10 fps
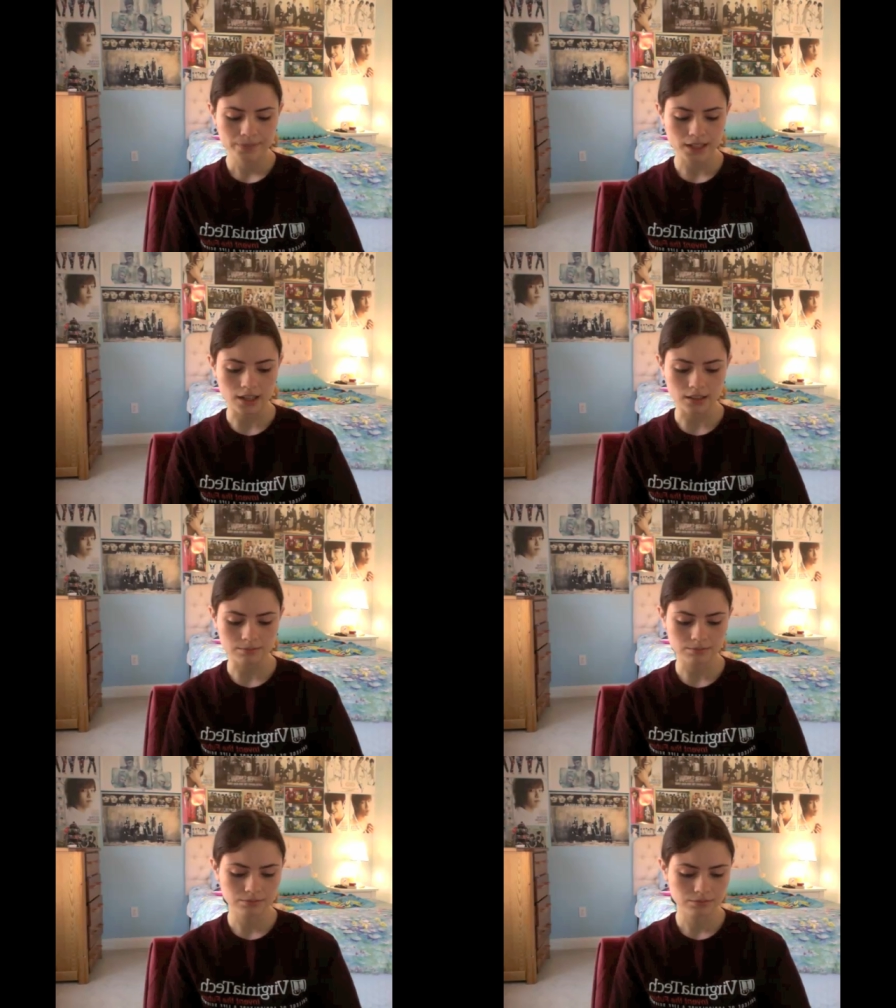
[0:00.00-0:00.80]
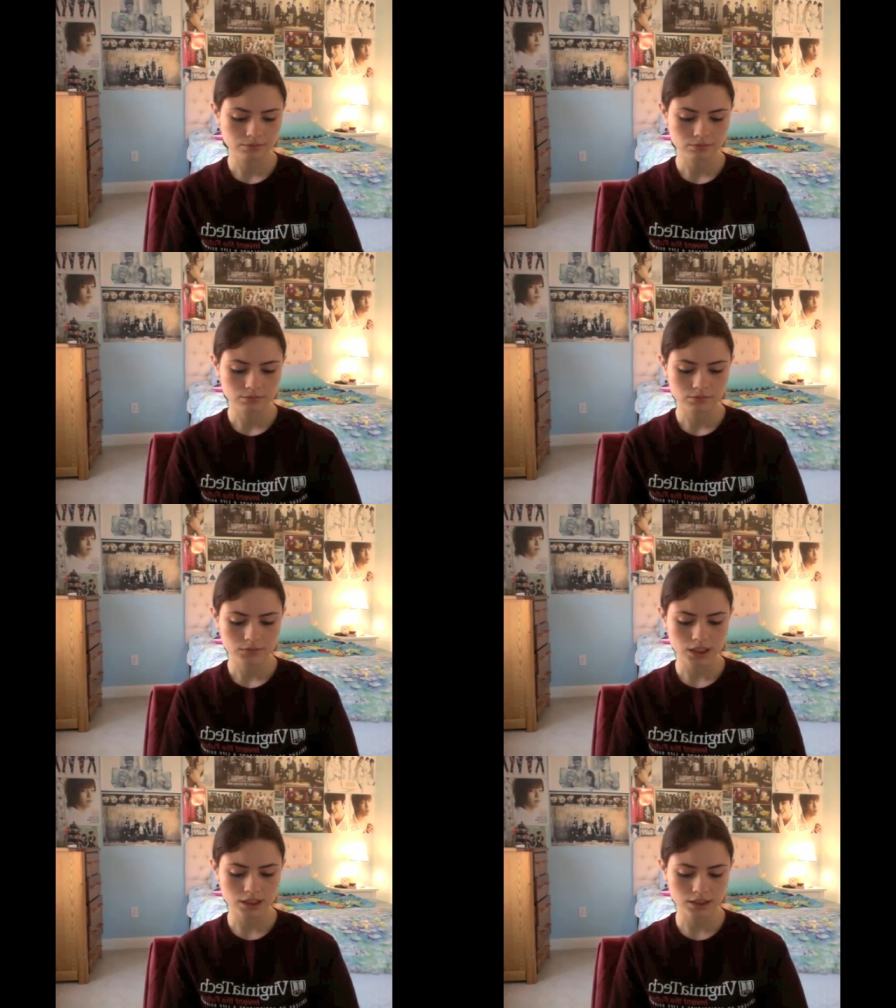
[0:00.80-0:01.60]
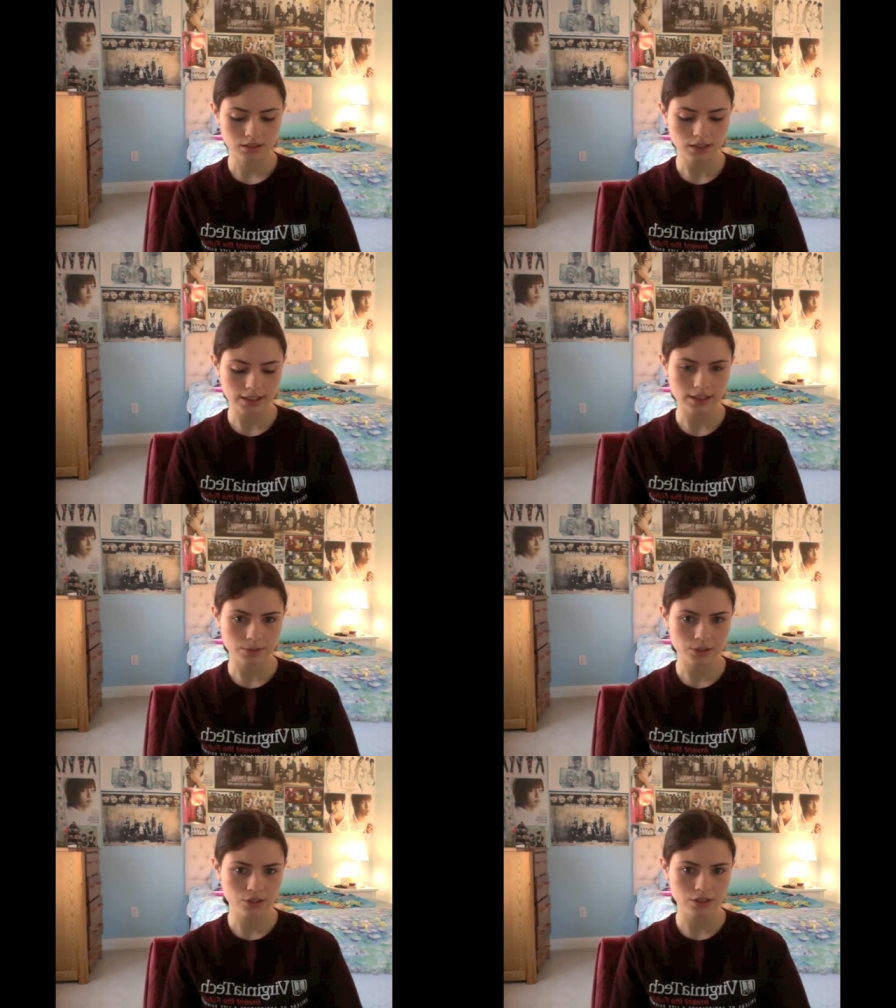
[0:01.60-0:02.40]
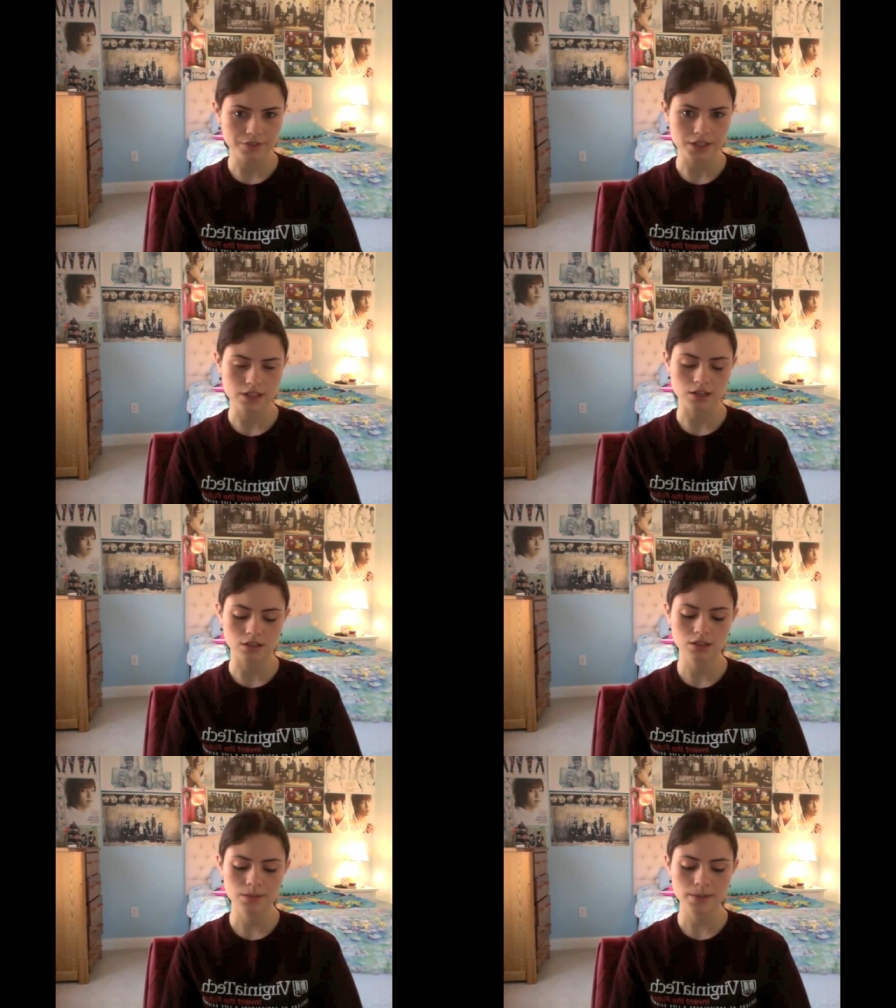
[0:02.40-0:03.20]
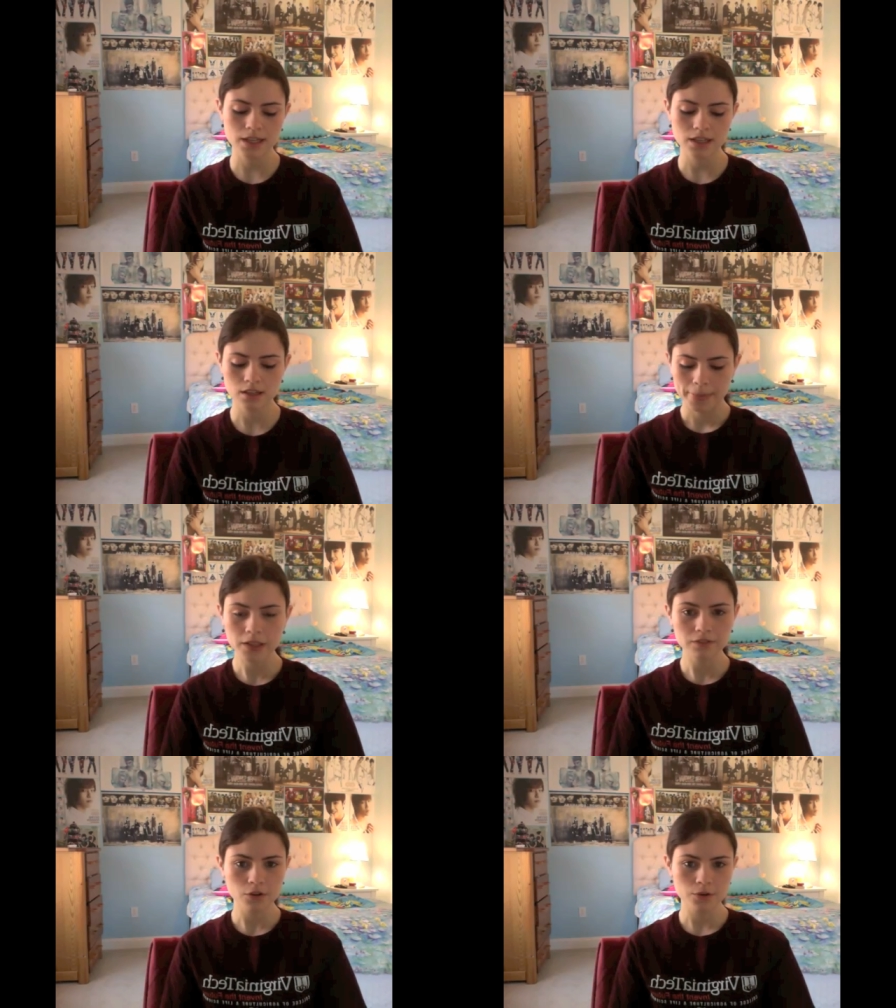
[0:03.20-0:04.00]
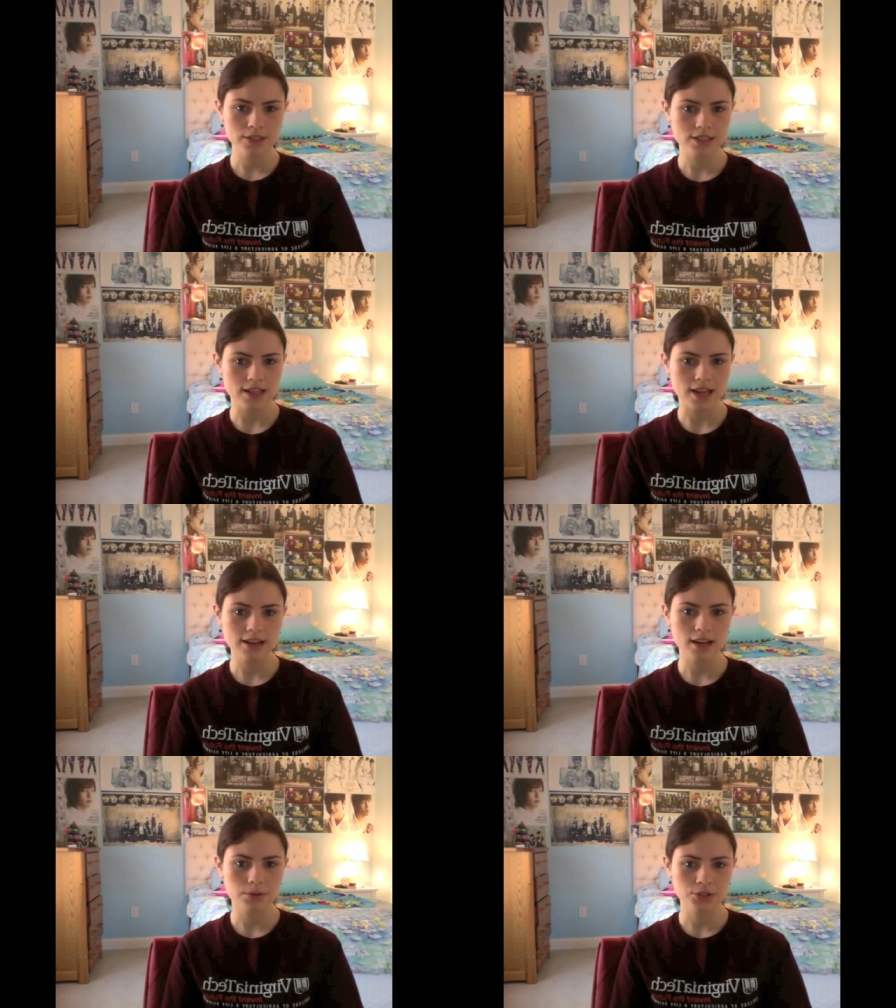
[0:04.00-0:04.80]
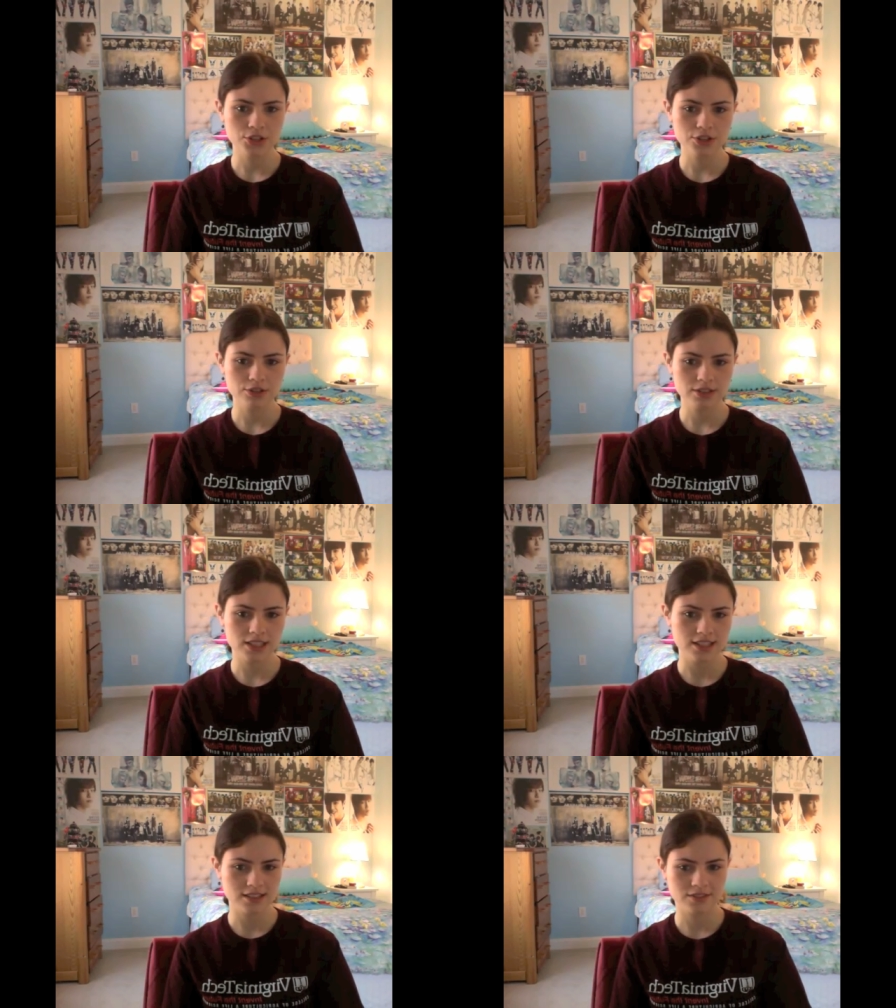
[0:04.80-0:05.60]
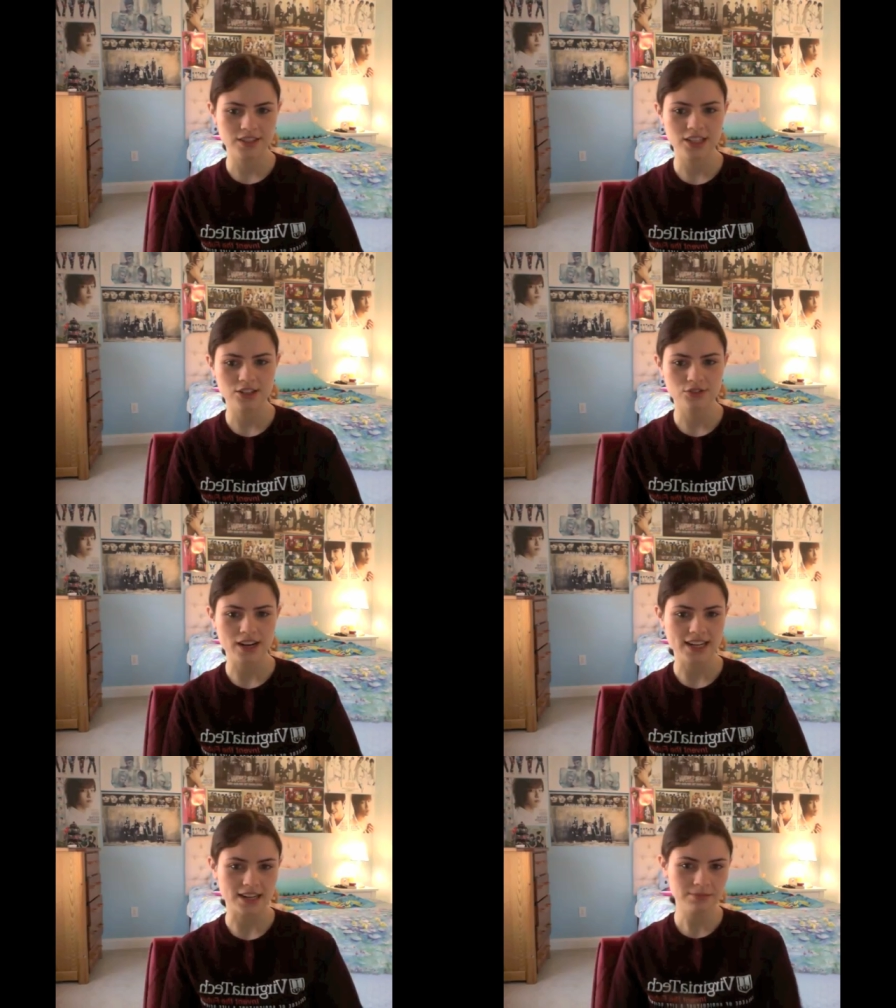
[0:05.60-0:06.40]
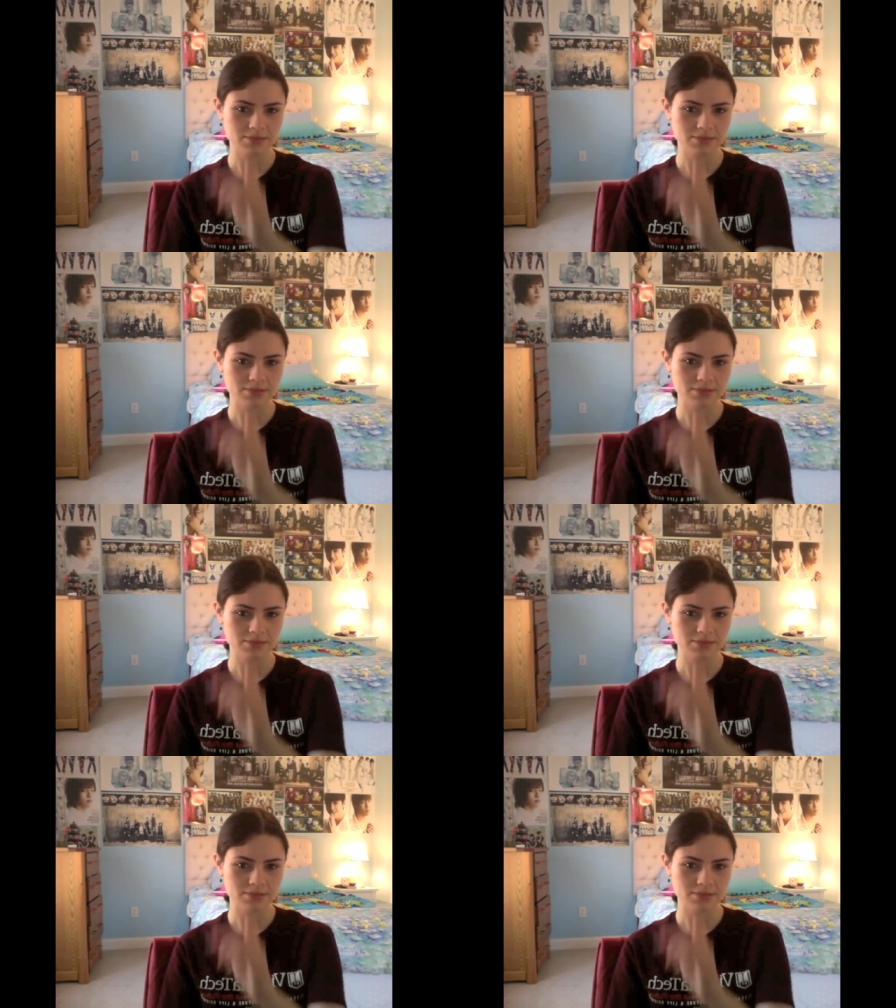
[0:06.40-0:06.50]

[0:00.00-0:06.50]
Um, because like there were two different songs playing. Look forward to that. I will show you the teaser videos right now.